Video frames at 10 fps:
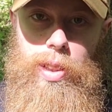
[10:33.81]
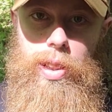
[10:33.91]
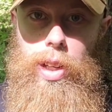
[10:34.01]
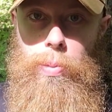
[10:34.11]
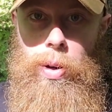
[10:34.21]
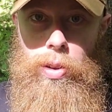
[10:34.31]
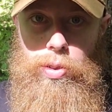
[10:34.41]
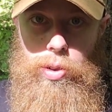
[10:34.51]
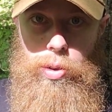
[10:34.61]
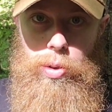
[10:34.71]
Now, I'm
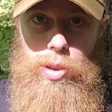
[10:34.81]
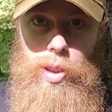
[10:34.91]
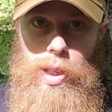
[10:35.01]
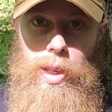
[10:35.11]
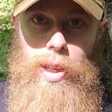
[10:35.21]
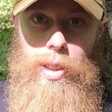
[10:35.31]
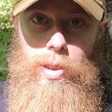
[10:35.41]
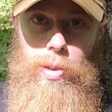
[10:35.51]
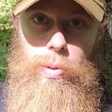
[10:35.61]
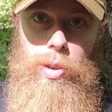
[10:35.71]
also looking
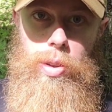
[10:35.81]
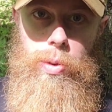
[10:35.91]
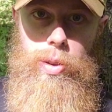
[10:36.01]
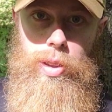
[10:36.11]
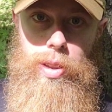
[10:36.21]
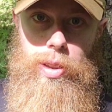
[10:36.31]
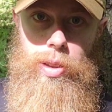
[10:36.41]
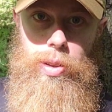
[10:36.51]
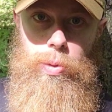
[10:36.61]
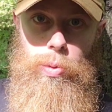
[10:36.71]
at redoing
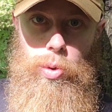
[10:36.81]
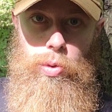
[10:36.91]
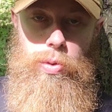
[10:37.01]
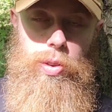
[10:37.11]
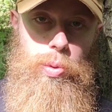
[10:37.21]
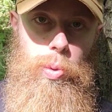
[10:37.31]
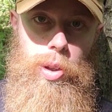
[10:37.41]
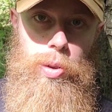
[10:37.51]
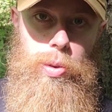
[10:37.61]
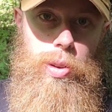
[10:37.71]
the roof as
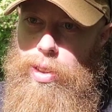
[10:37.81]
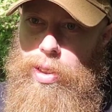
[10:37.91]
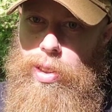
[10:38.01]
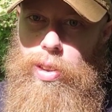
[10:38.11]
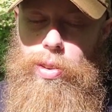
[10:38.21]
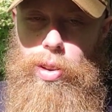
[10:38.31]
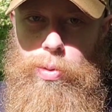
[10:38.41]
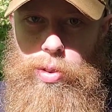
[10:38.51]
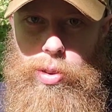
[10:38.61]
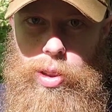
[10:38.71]
well. So
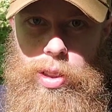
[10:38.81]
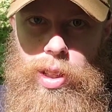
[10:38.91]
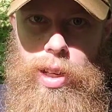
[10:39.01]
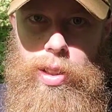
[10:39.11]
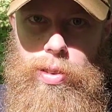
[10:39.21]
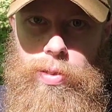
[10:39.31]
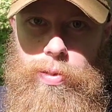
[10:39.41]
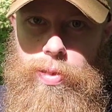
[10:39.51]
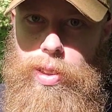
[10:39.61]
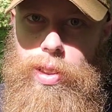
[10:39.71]
I'm just looking at
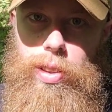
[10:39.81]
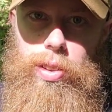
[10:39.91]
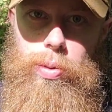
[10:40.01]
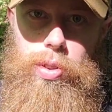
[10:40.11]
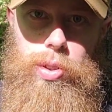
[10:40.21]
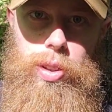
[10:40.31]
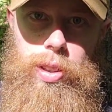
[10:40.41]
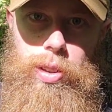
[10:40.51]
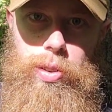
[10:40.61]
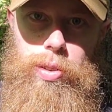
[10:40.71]
taking some
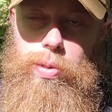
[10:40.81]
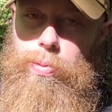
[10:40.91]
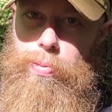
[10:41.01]
trees,